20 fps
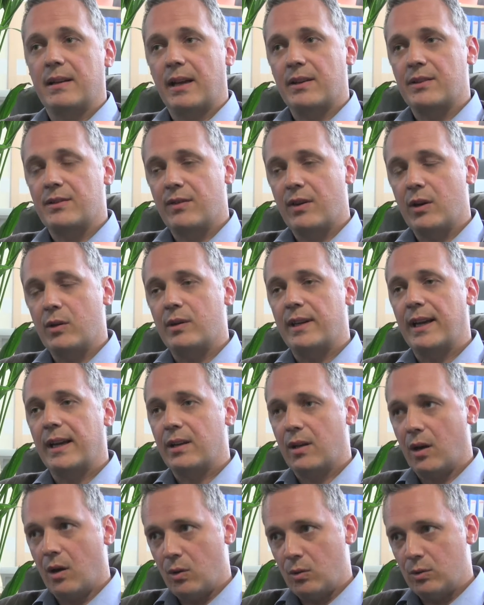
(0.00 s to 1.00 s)
As folk
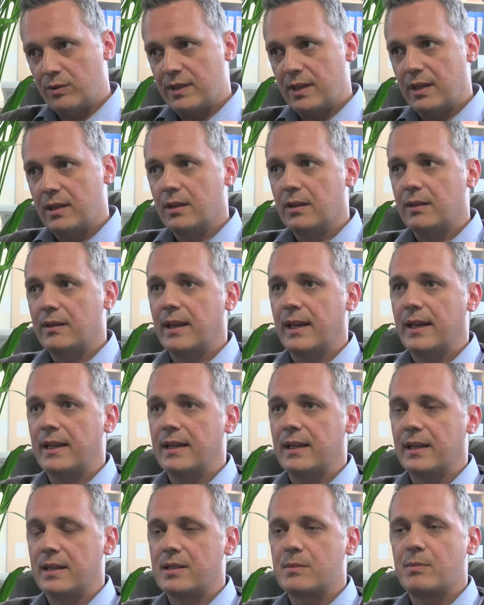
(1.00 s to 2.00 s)
get older,
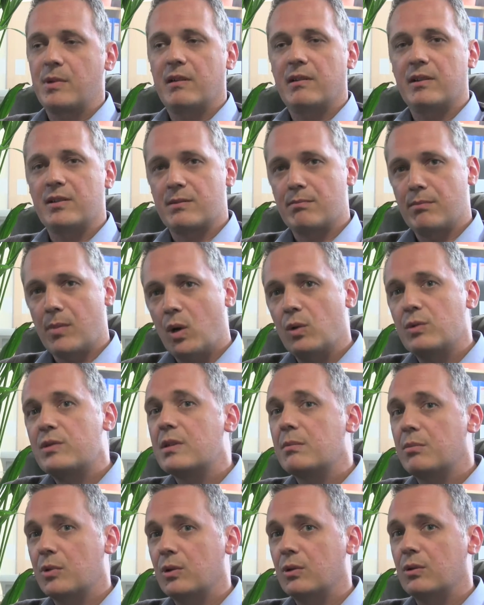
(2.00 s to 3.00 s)
they experience
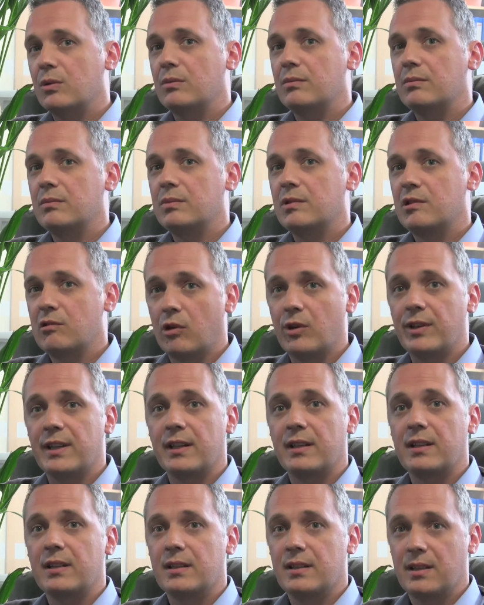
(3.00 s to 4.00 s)
multiple
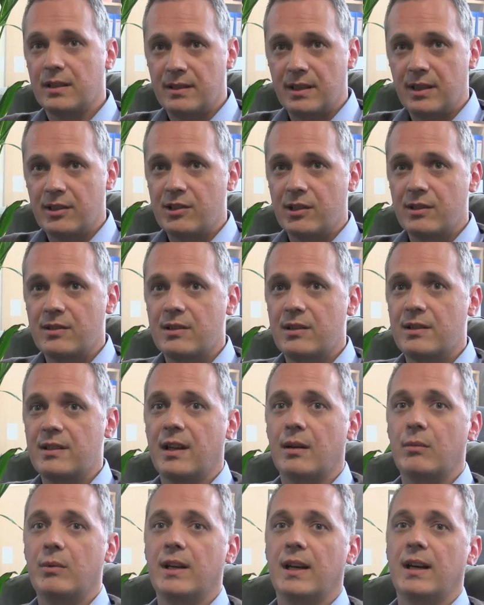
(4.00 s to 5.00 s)
chronic conditions, and
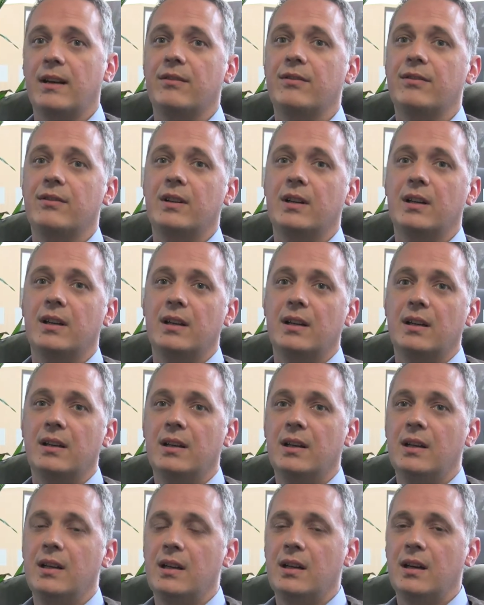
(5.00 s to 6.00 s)
yet we have a
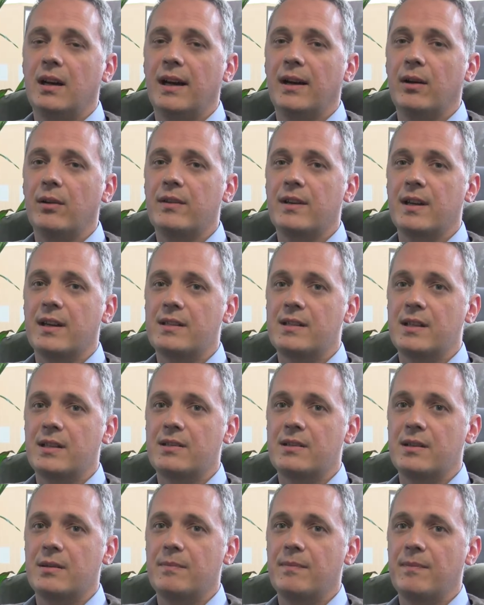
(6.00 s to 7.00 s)
healthcare
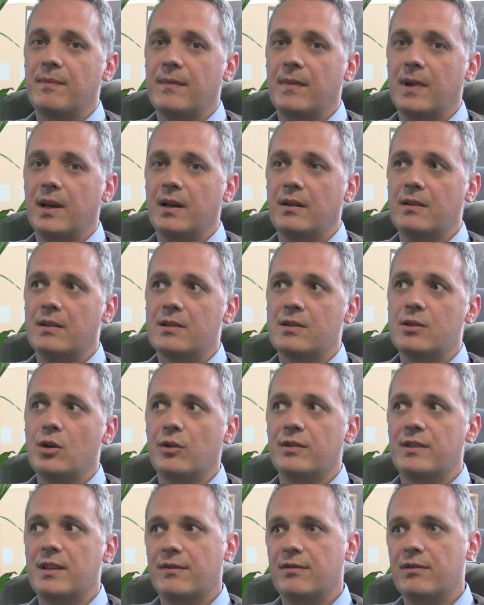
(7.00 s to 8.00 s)
system that's
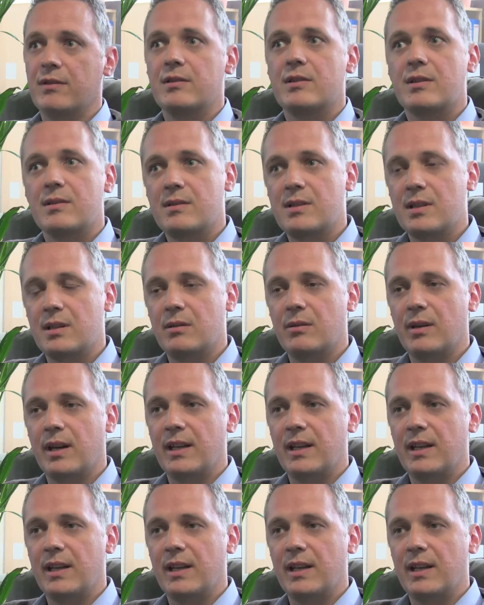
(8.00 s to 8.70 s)
not different to